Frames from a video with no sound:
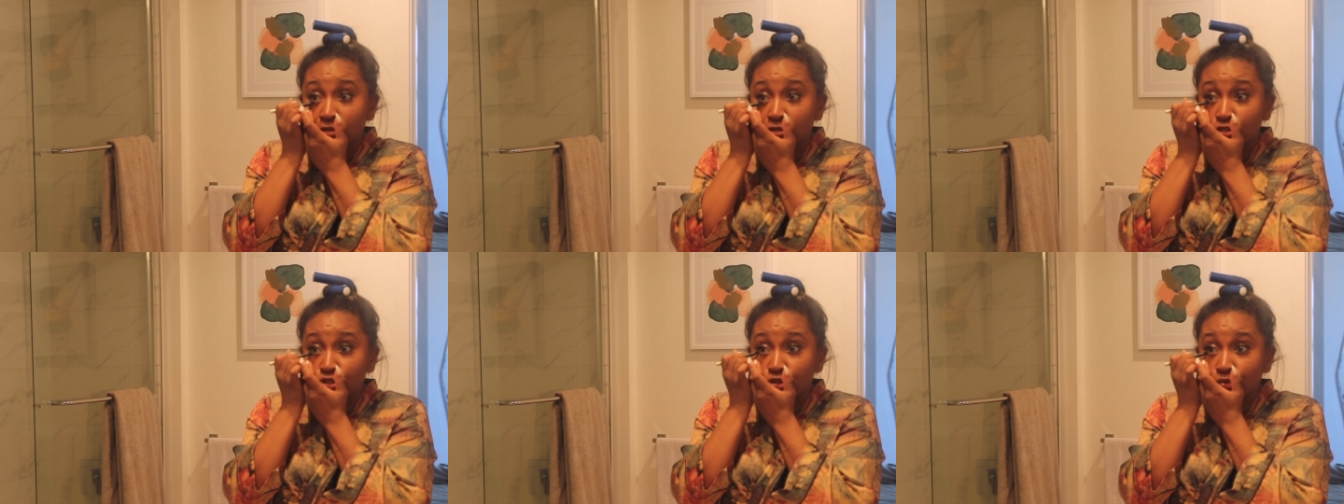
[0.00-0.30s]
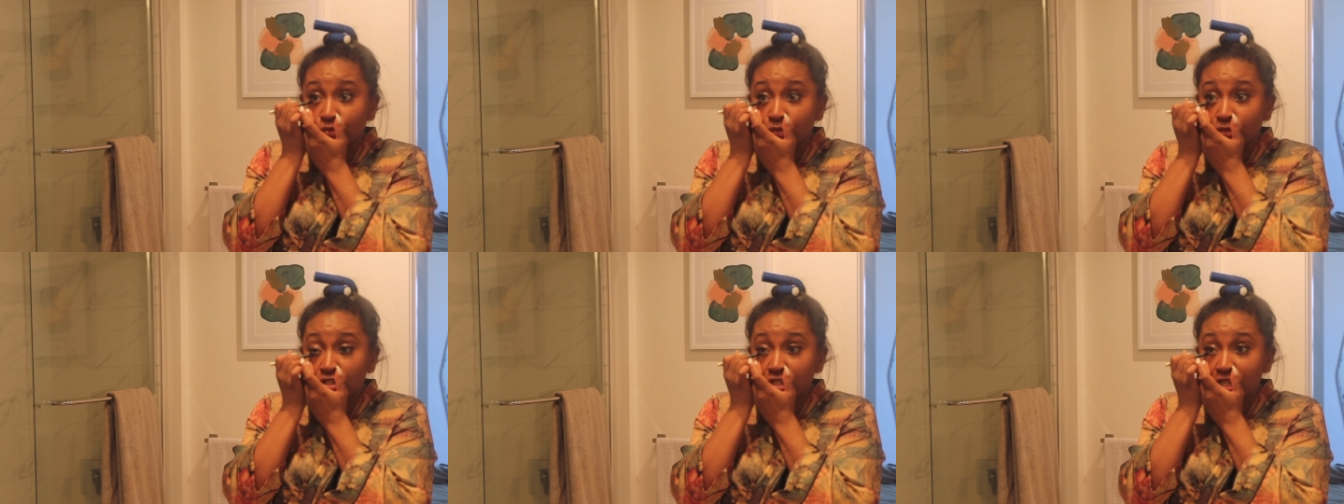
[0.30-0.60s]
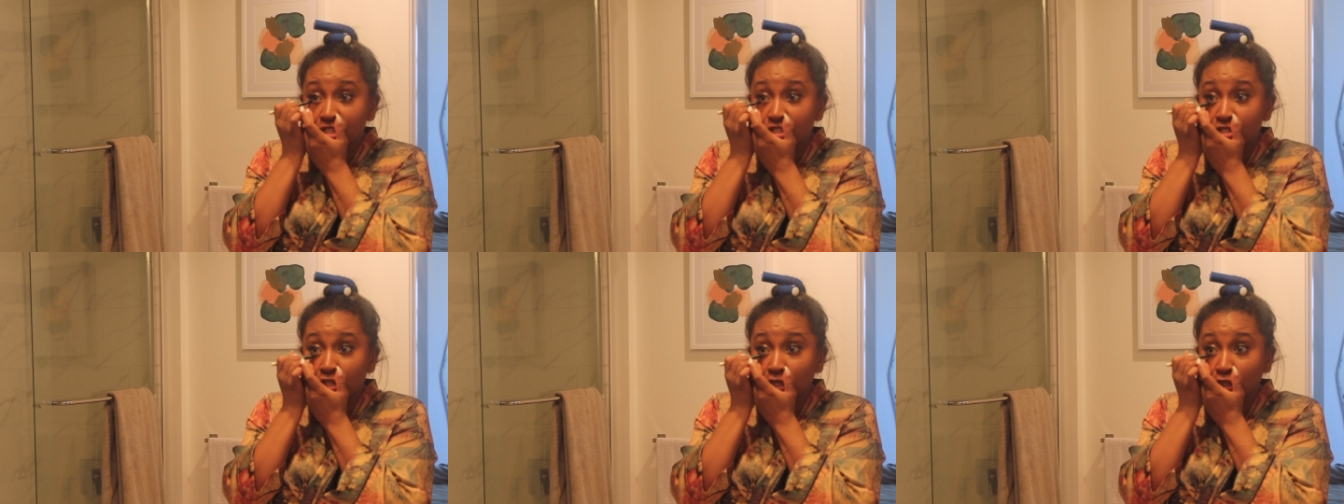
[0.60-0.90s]

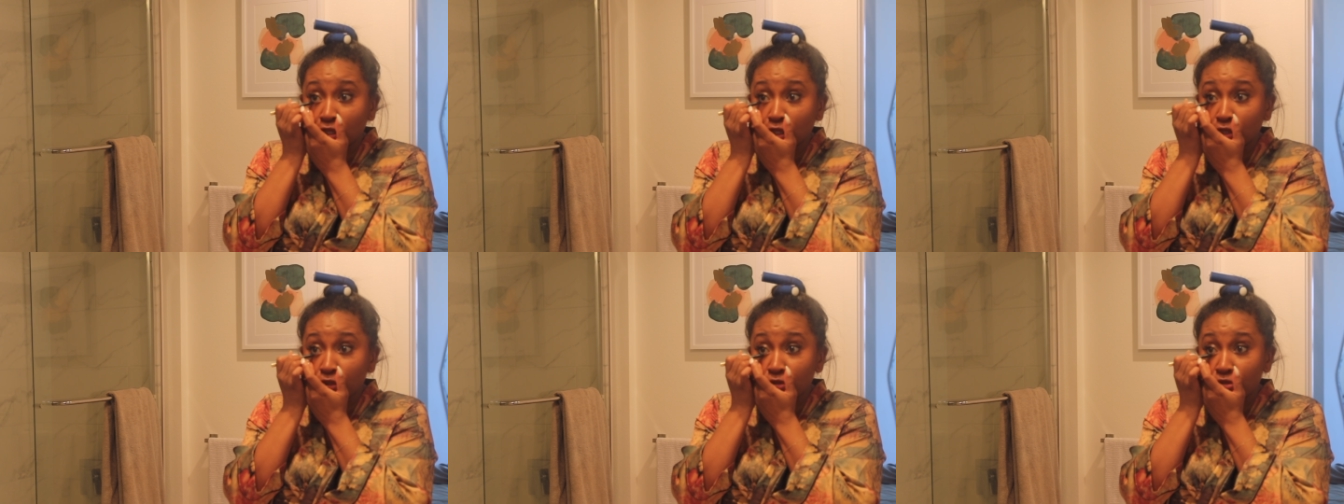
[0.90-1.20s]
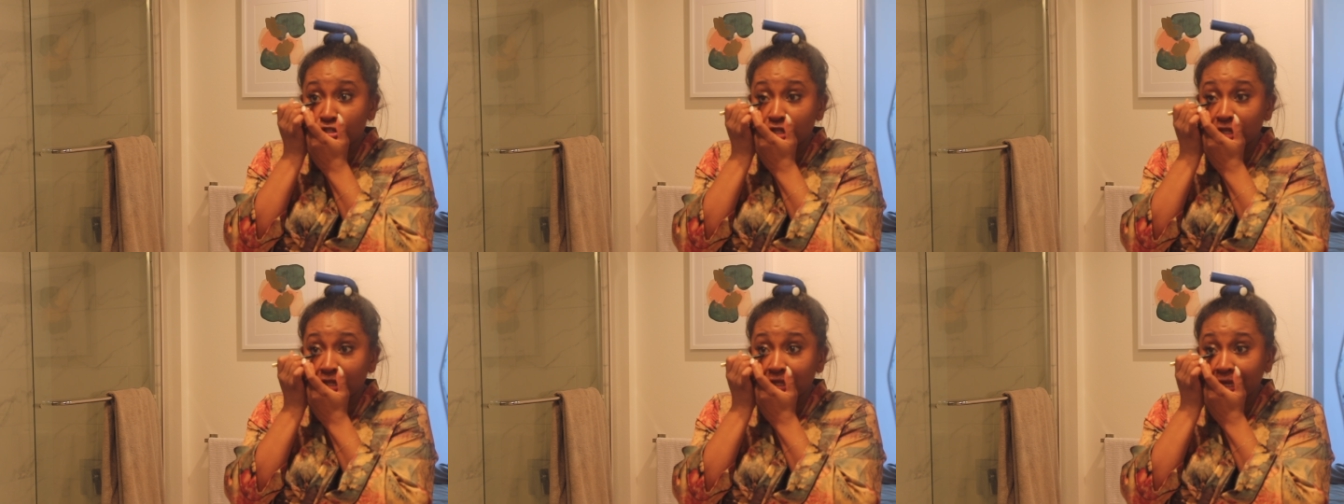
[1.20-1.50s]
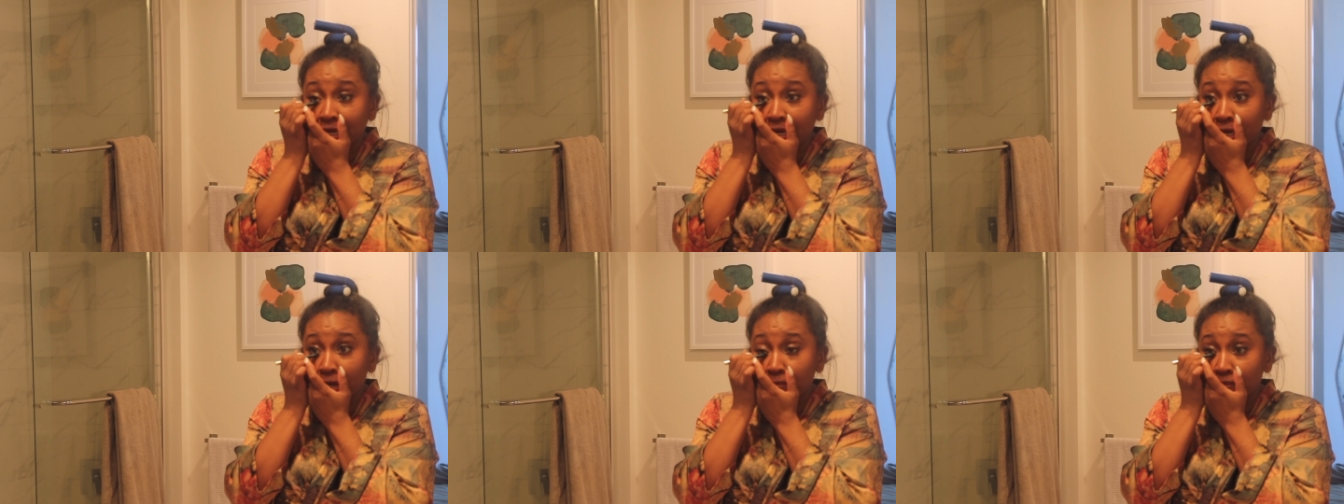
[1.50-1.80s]
just
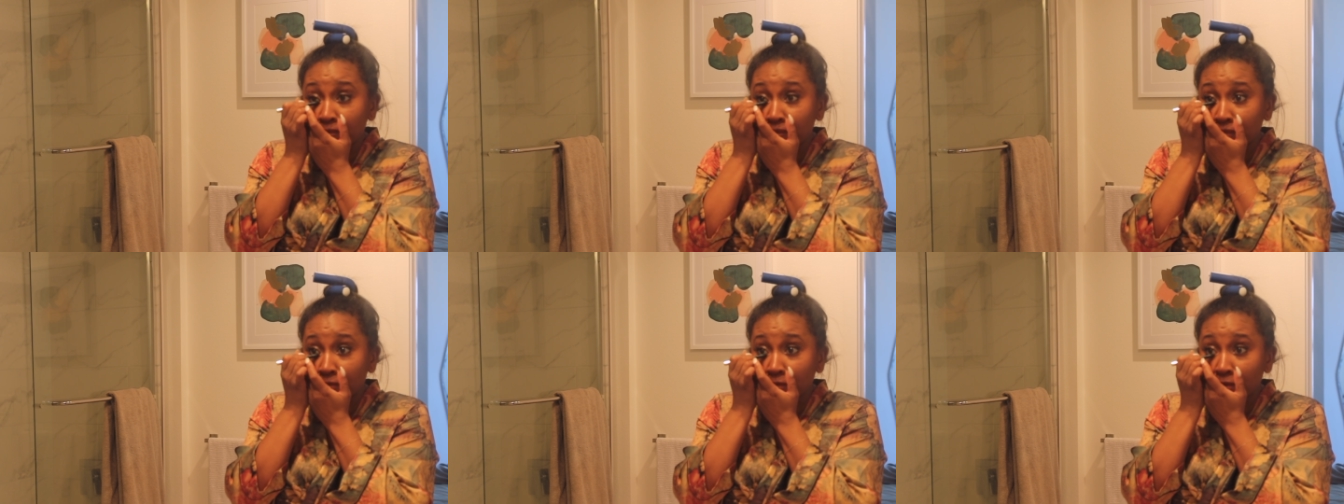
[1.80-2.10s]
delusionally